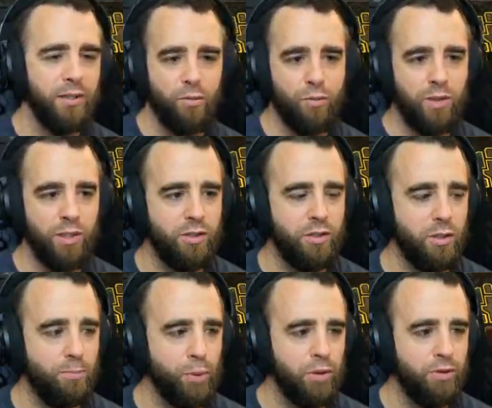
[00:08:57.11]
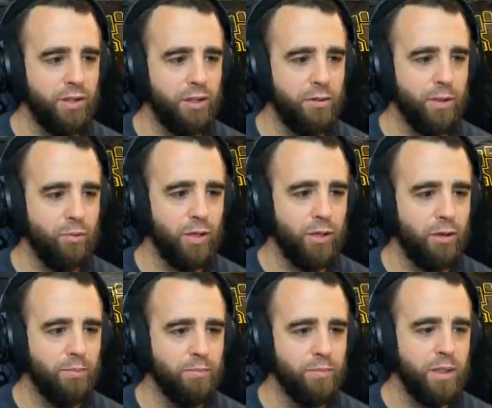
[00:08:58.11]
Oh, I just took a burn there on my right
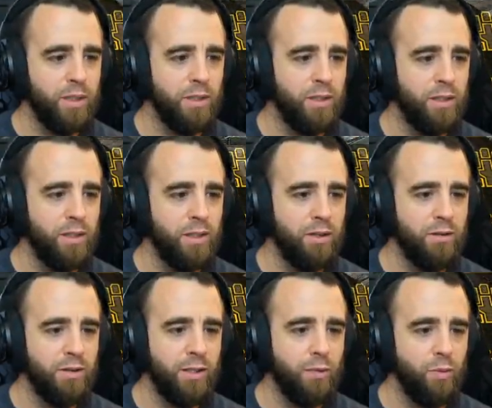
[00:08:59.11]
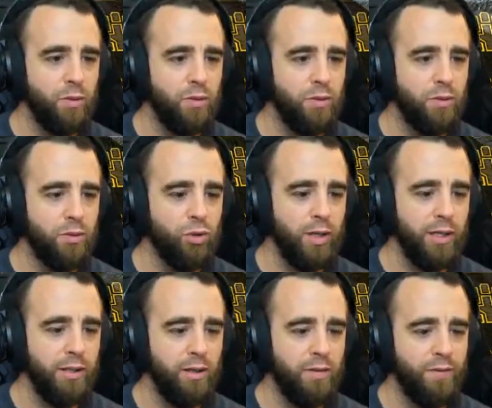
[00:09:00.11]
arm. It looks like we're
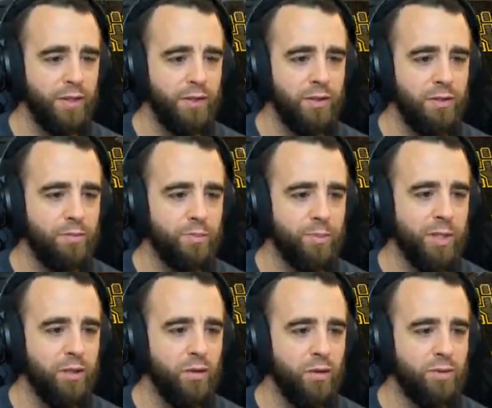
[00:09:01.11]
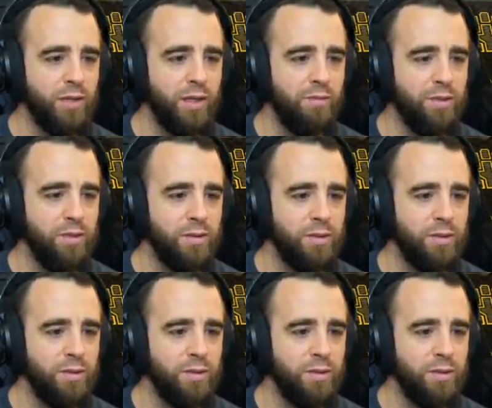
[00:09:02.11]
trading off here. Maybe Gulf 7?